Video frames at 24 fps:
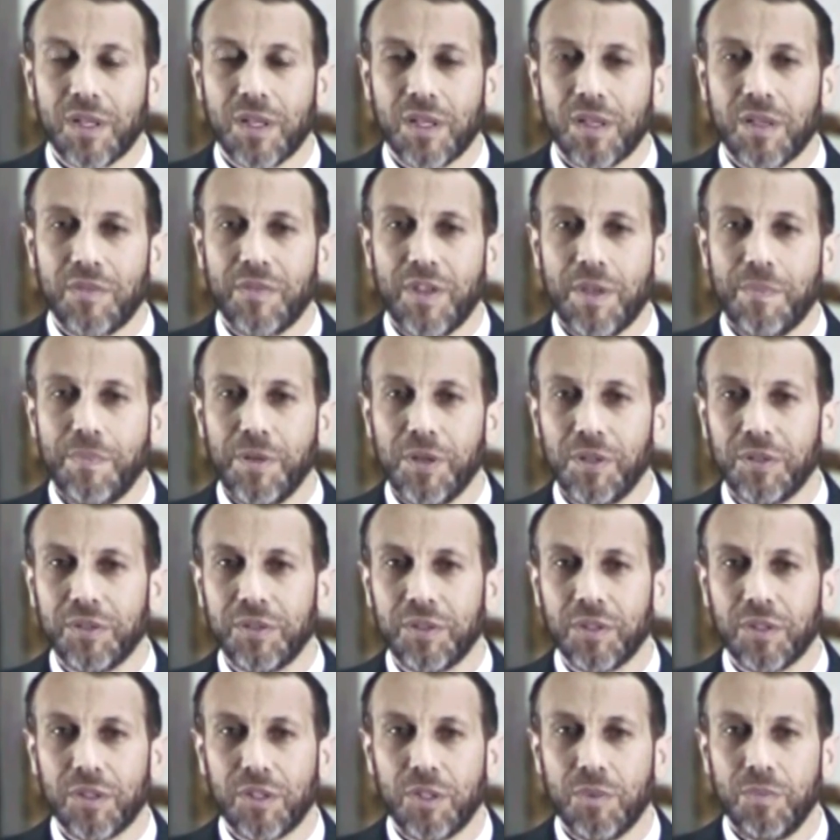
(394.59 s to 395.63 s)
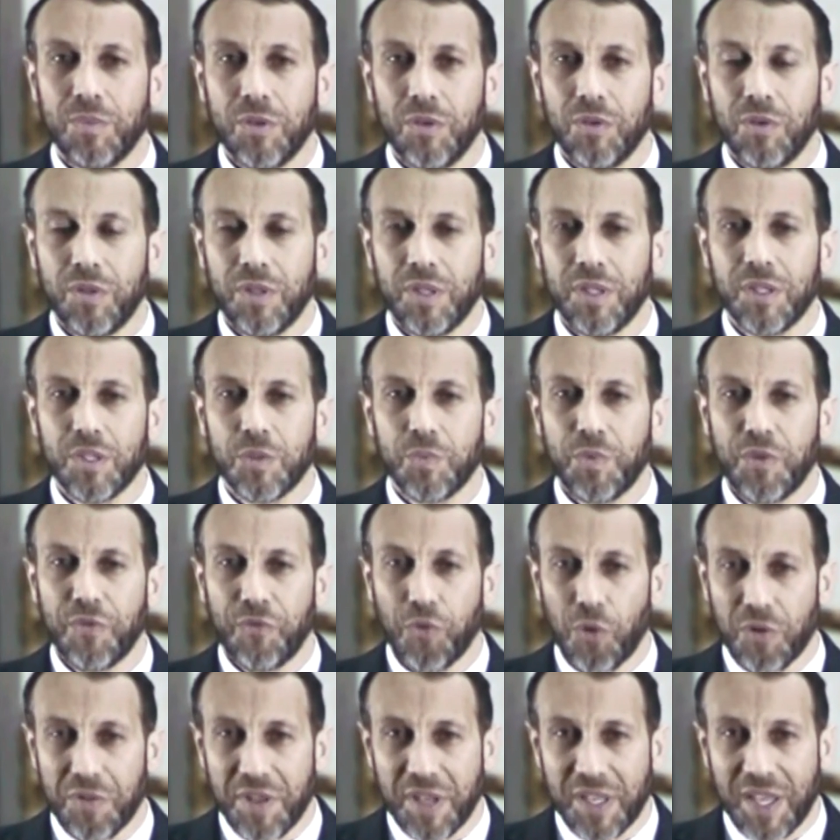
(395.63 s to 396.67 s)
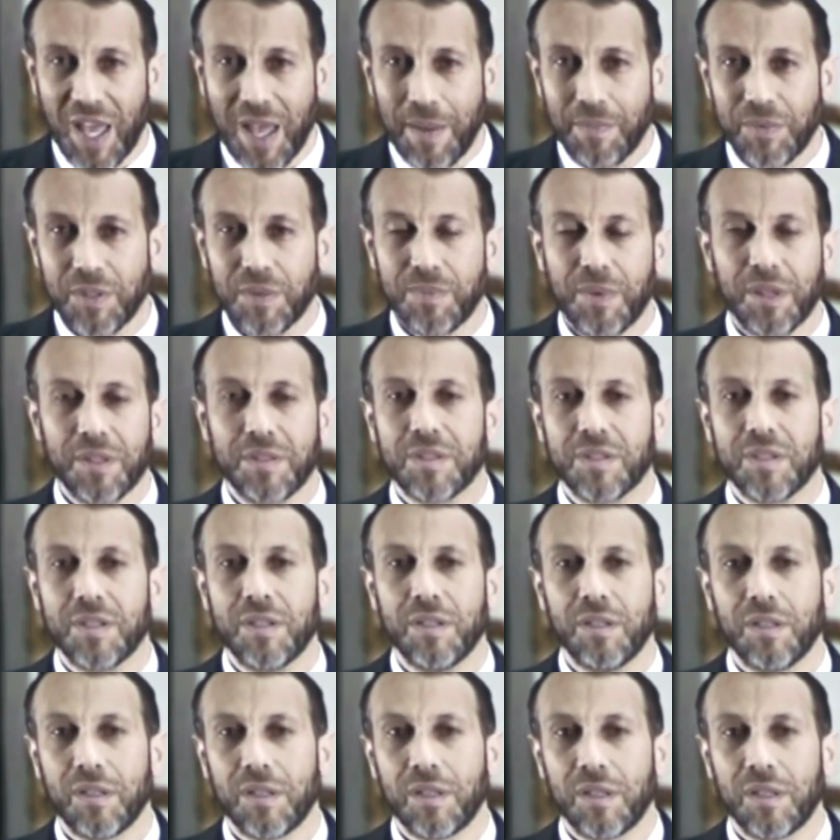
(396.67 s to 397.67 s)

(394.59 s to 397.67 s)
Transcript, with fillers: they built communities before they came to Monsey.